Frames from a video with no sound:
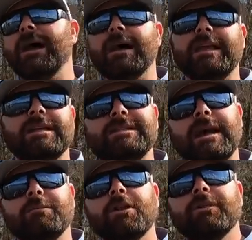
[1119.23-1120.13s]
Again,
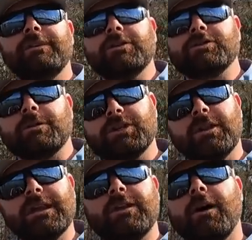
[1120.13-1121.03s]
down below in the video description,
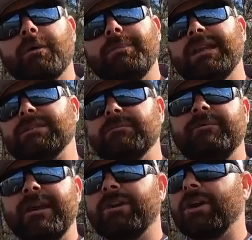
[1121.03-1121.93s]
I'll link all the baits, some
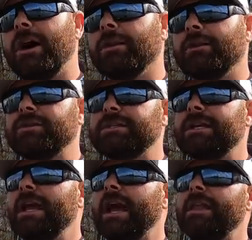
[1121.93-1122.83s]
favorite colors,
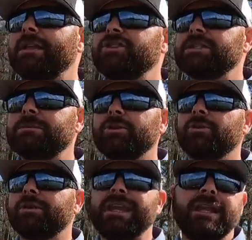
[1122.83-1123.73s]
and then just some
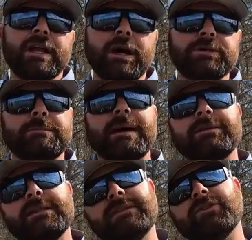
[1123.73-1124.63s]
little key notes
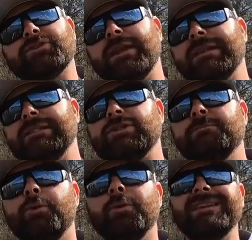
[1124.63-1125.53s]
about the different
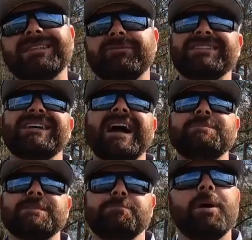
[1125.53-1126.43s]
transition points, the different
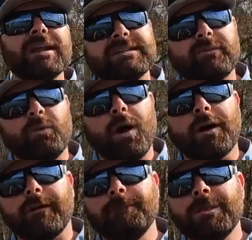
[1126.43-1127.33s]
types, bodies of
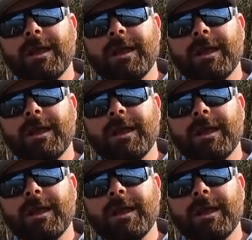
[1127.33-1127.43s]
water.